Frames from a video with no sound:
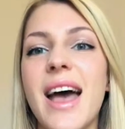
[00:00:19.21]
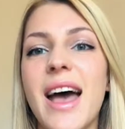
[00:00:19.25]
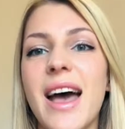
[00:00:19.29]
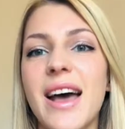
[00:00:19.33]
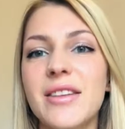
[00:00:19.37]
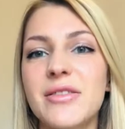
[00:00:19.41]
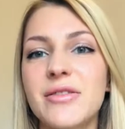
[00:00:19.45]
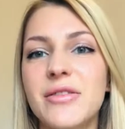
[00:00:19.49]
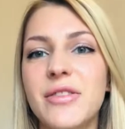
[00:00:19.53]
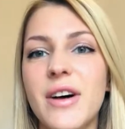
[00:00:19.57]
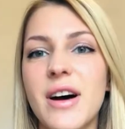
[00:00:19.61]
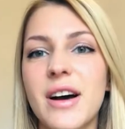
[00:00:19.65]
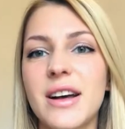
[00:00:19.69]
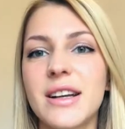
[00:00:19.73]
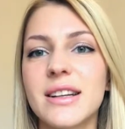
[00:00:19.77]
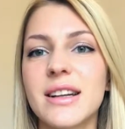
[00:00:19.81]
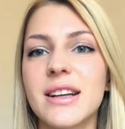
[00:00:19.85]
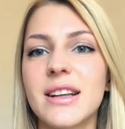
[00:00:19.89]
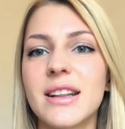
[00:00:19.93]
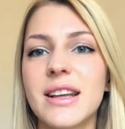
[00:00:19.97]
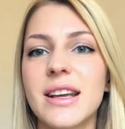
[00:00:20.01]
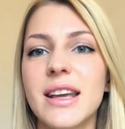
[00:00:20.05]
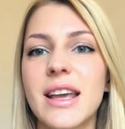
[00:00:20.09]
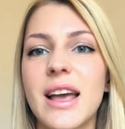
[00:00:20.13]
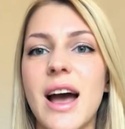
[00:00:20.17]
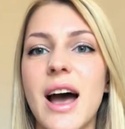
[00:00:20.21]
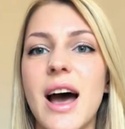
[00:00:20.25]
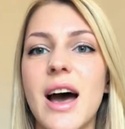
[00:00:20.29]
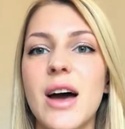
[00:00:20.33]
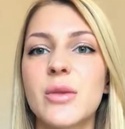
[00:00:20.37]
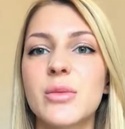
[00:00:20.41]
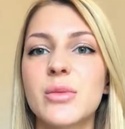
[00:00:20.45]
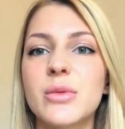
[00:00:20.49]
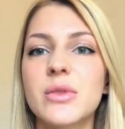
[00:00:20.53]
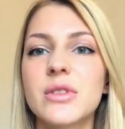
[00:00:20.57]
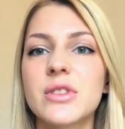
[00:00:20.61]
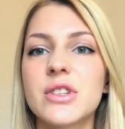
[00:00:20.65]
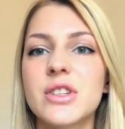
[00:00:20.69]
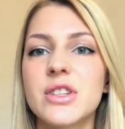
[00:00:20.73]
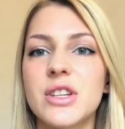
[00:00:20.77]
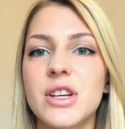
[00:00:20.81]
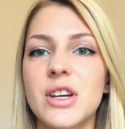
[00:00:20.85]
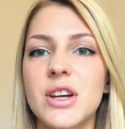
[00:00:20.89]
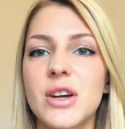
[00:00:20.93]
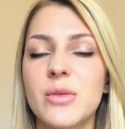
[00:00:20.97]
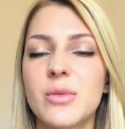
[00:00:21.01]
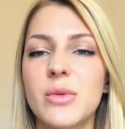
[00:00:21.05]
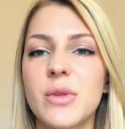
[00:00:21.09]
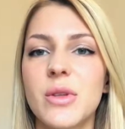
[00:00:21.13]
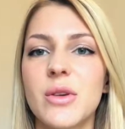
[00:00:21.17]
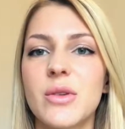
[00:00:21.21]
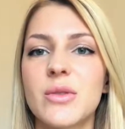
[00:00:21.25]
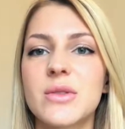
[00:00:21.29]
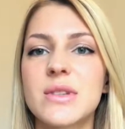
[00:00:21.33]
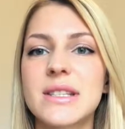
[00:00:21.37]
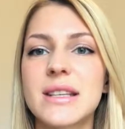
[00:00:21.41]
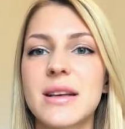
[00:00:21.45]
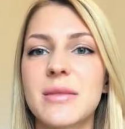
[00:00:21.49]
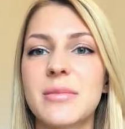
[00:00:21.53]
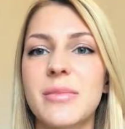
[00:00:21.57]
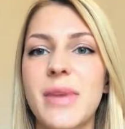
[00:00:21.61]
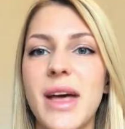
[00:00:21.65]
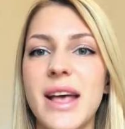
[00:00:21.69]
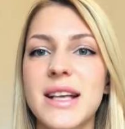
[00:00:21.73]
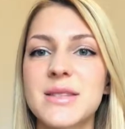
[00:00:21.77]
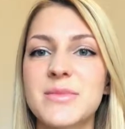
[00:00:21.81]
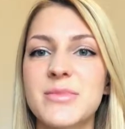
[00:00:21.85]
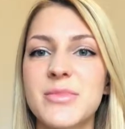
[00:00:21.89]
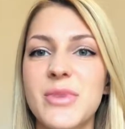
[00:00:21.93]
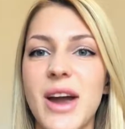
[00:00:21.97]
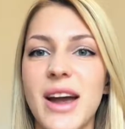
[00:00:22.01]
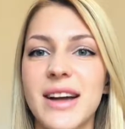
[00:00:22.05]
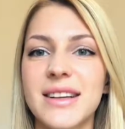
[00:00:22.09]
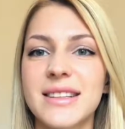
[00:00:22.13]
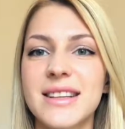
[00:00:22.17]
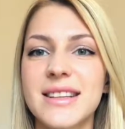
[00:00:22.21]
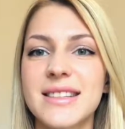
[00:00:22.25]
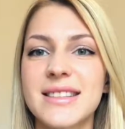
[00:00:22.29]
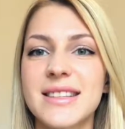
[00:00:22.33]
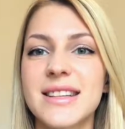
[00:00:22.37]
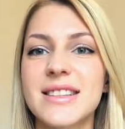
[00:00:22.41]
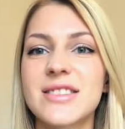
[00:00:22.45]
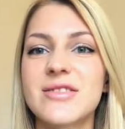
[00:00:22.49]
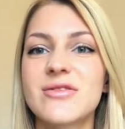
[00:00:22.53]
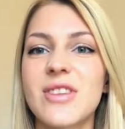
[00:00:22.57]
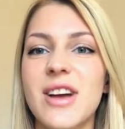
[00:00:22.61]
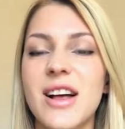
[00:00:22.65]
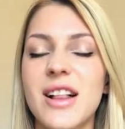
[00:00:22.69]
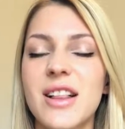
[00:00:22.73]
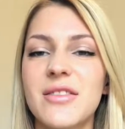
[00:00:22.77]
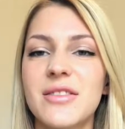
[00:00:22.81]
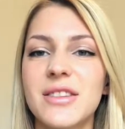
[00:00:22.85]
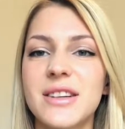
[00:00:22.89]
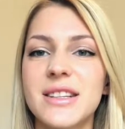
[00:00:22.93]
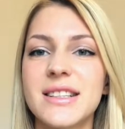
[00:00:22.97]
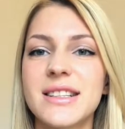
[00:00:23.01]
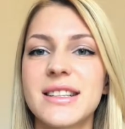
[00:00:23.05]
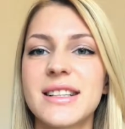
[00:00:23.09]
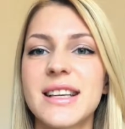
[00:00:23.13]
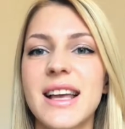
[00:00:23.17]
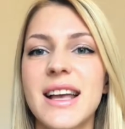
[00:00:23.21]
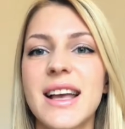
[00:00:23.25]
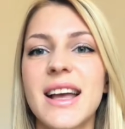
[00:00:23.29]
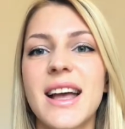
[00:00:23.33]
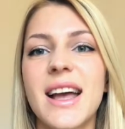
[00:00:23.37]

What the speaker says: And finally, I will share with you some best practices relevant